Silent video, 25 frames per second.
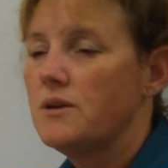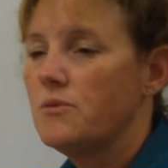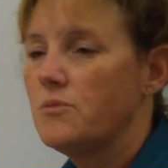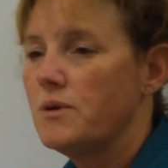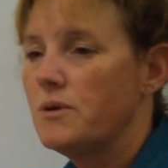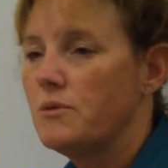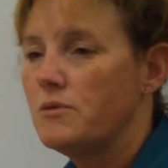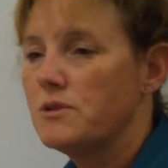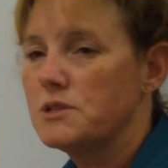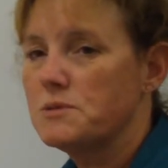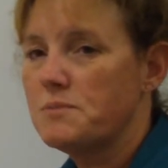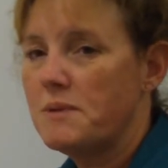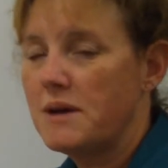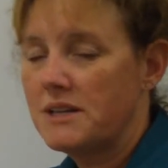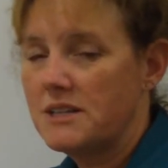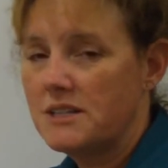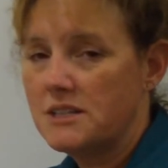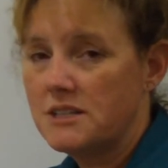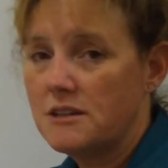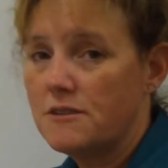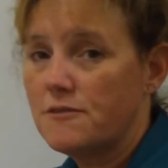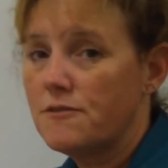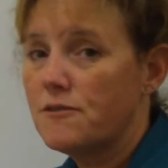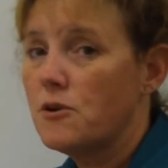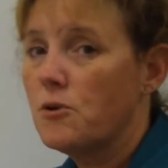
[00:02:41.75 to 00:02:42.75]
We respond
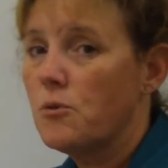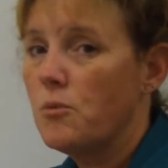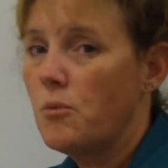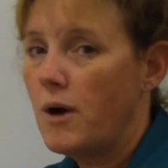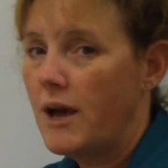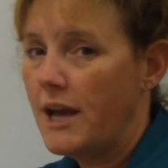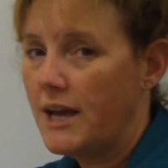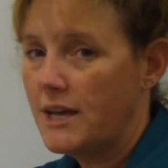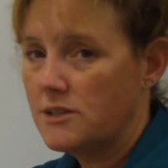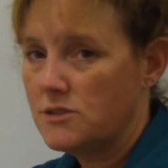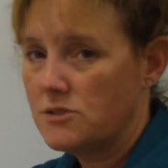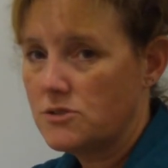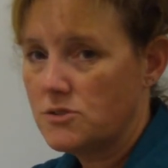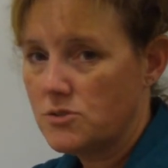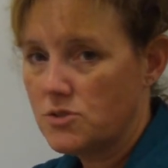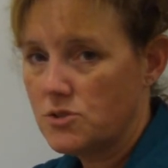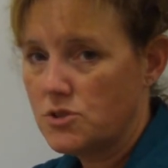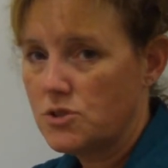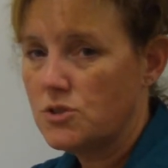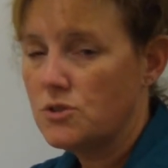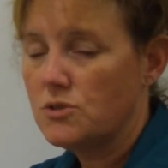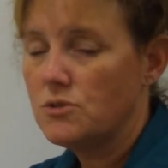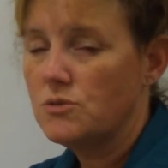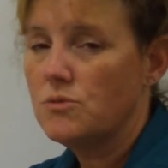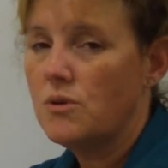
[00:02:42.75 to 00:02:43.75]
in different ways
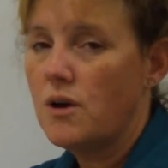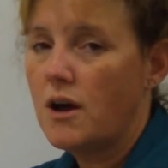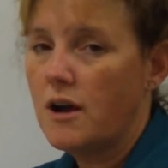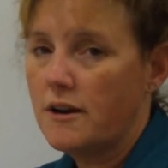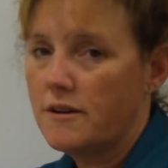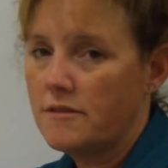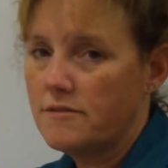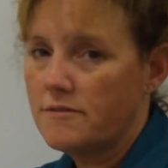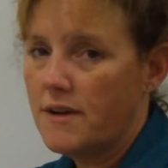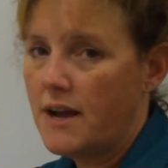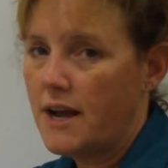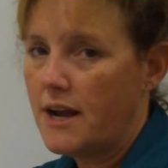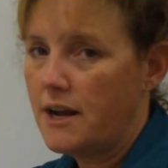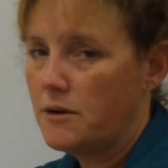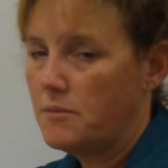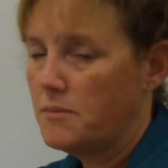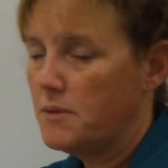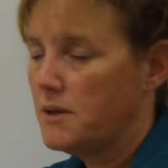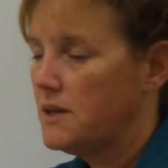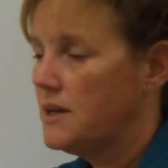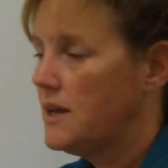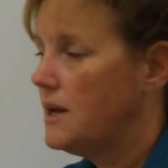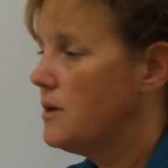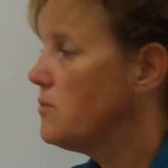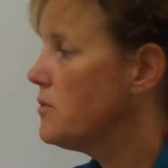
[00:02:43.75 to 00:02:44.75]
to our
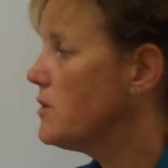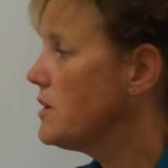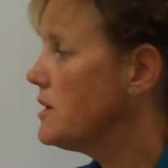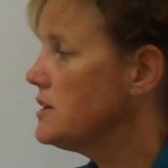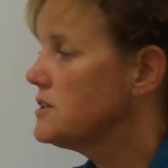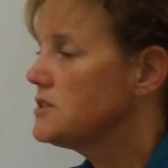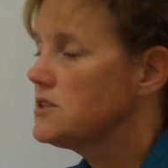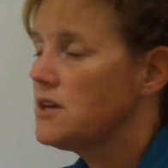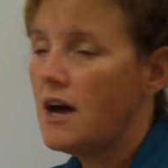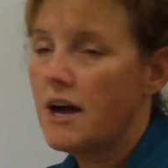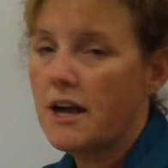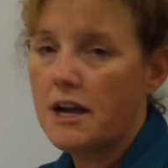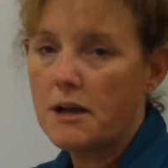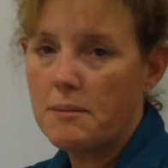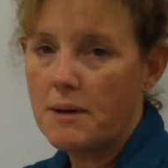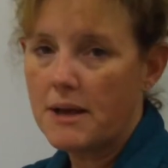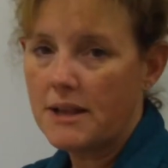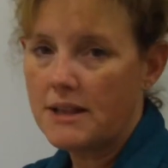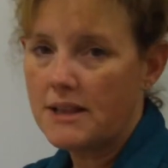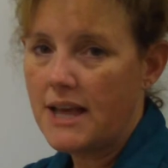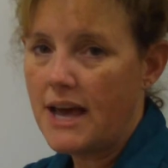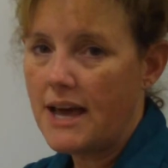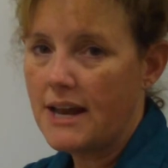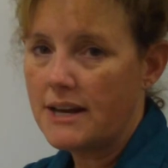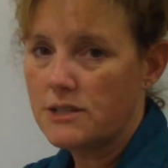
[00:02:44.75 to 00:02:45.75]
environment, and we're going to talk
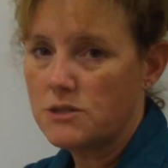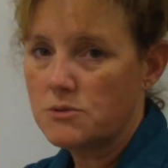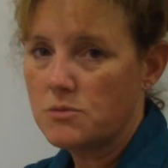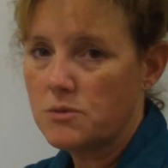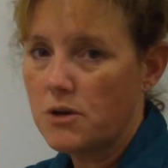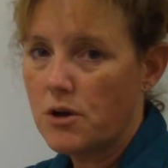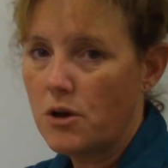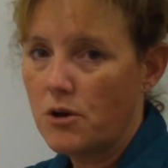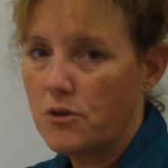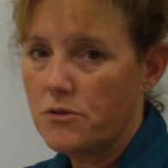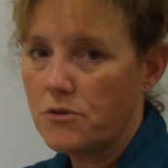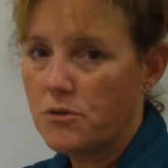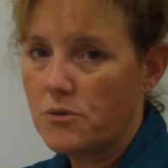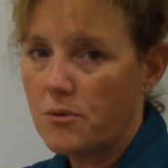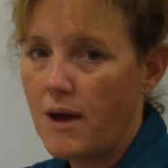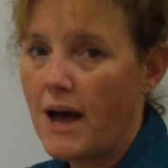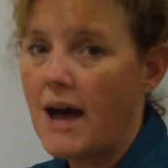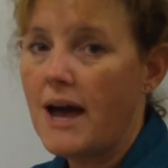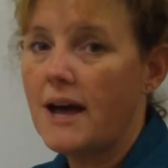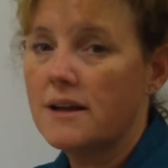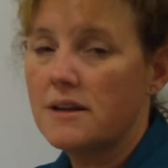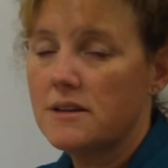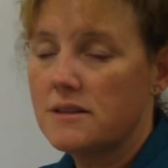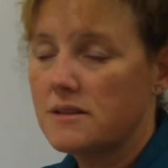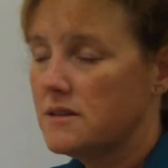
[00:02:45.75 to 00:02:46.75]
about that as we go
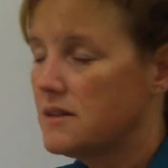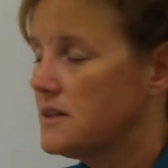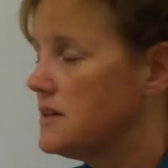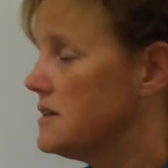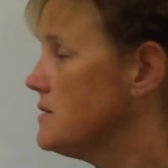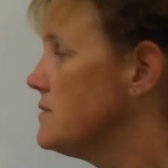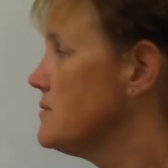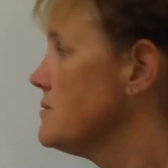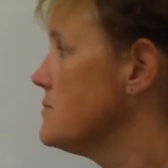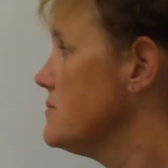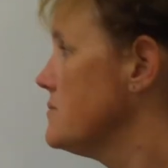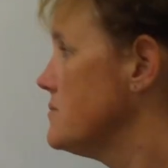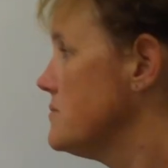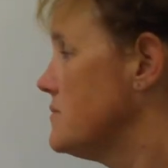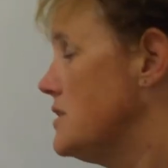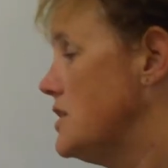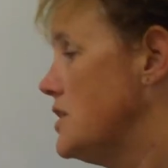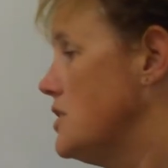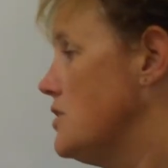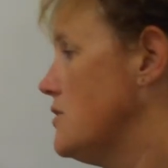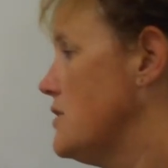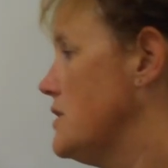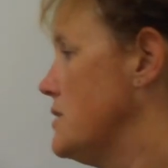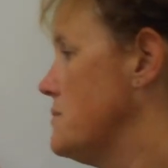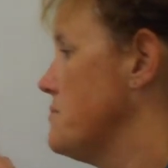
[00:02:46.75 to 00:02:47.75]
throughout the
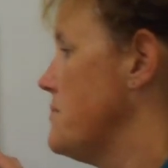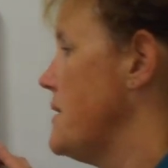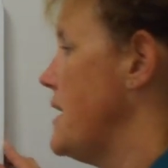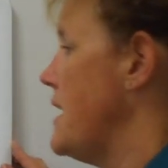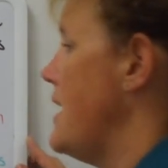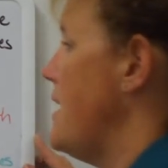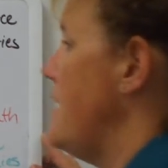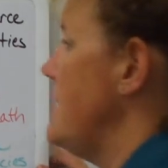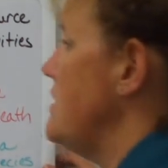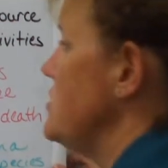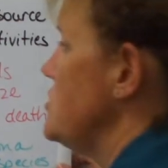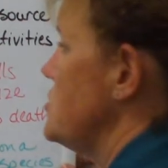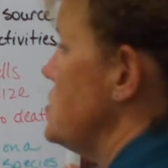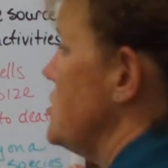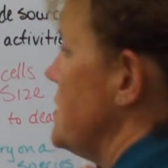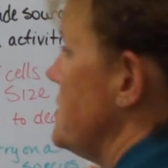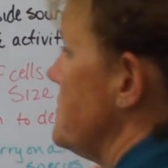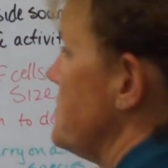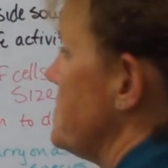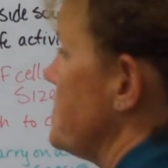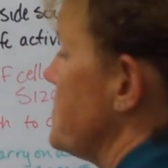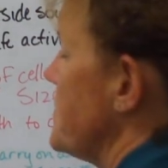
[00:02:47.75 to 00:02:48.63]
year in biology.